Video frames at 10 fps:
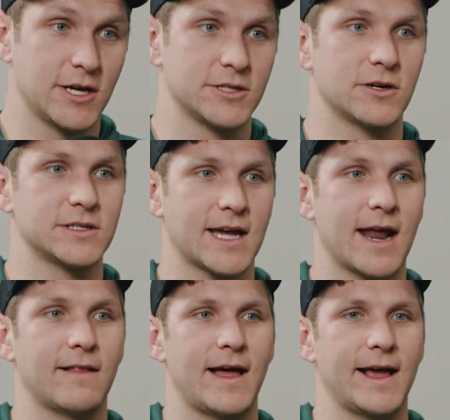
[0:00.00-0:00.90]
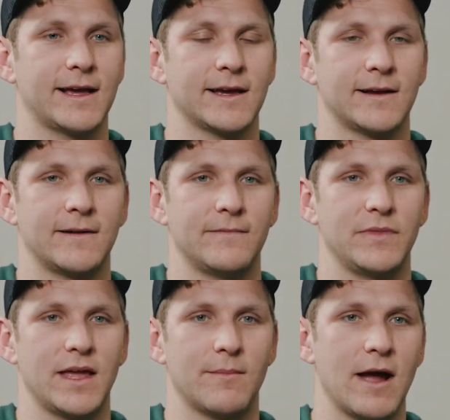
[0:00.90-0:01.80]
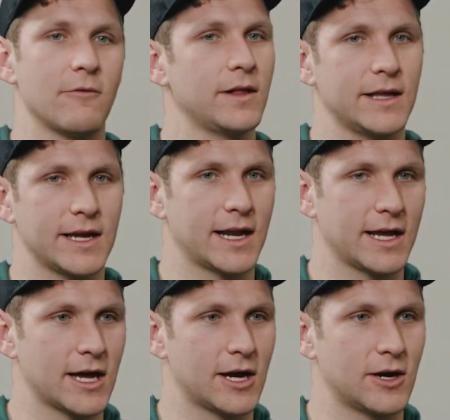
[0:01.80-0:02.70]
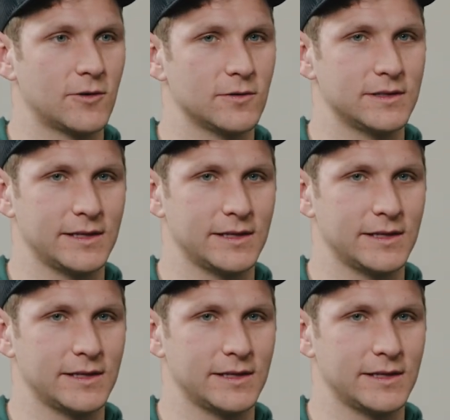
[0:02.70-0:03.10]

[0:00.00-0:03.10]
So it's kind of like, am I really going to go